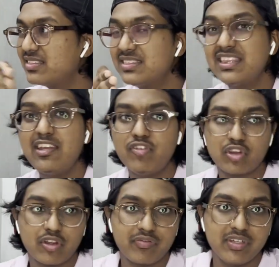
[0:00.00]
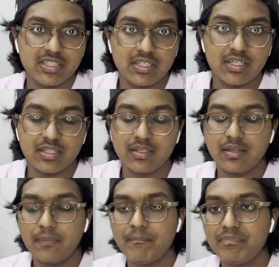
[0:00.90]
3/4 of the
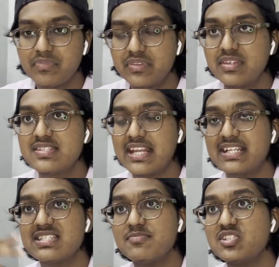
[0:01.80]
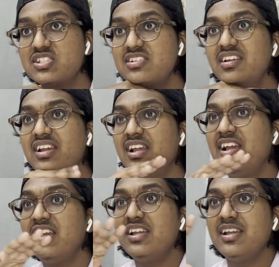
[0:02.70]
second semester.
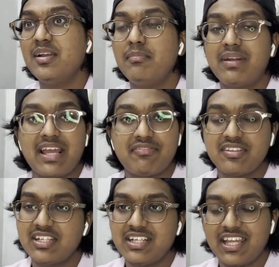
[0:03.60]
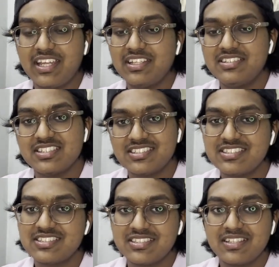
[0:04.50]
But after that, I just
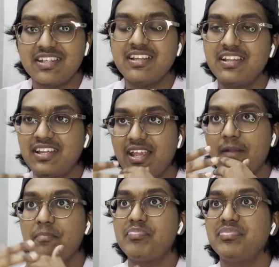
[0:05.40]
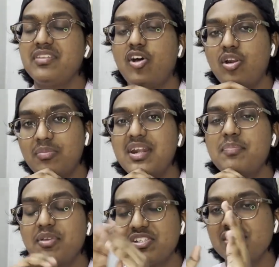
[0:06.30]
all my
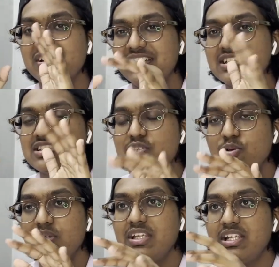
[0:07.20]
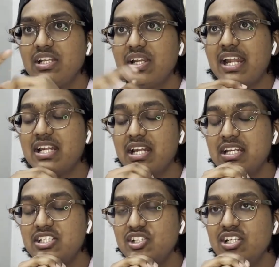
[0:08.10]
depression slowly,
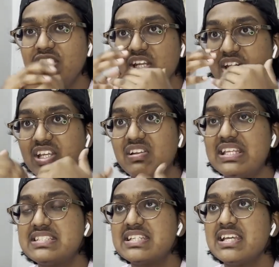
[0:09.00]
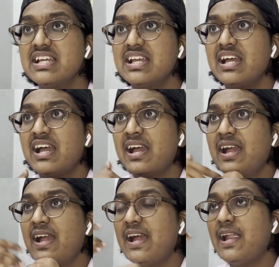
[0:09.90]
gradually decreased.
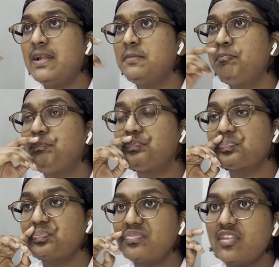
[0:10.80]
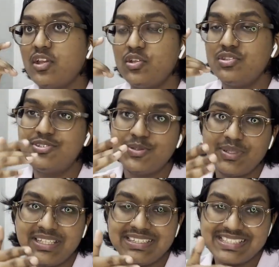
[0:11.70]
And
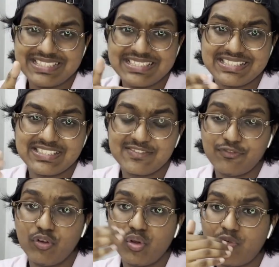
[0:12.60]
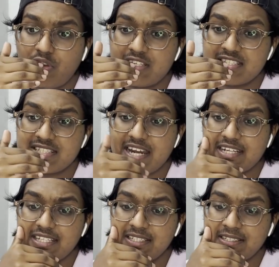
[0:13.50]
during this 4-1 starting,